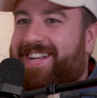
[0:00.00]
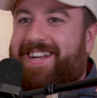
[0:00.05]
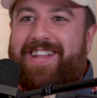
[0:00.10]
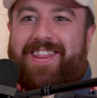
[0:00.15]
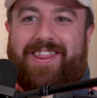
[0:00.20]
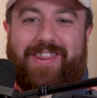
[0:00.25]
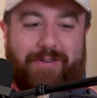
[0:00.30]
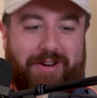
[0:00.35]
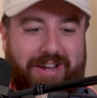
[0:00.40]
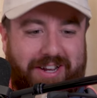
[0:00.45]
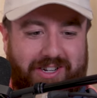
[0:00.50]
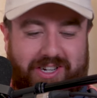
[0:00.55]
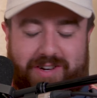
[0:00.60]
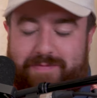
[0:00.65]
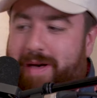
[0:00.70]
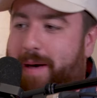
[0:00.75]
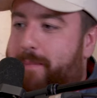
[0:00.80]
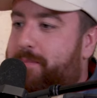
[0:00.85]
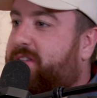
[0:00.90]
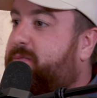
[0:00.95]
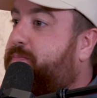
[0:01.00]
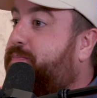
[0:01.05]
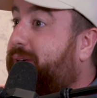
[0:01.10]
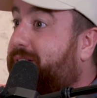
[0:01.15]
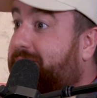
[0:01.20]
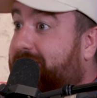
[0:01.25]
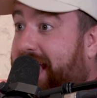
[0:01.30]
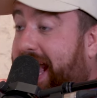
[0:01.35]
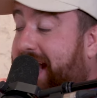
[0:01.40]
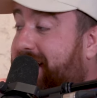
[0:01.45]
300 members.
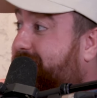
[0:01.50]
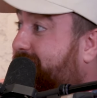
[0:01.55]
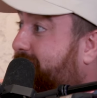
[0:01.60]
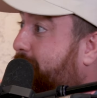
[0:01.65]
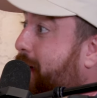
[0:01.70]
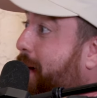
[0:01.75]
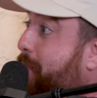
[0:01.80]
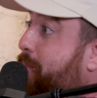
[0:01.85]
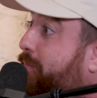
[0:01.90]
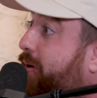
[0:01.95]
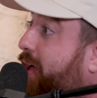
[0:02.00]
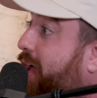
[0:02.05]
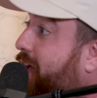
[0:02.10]
Bill Gates a member.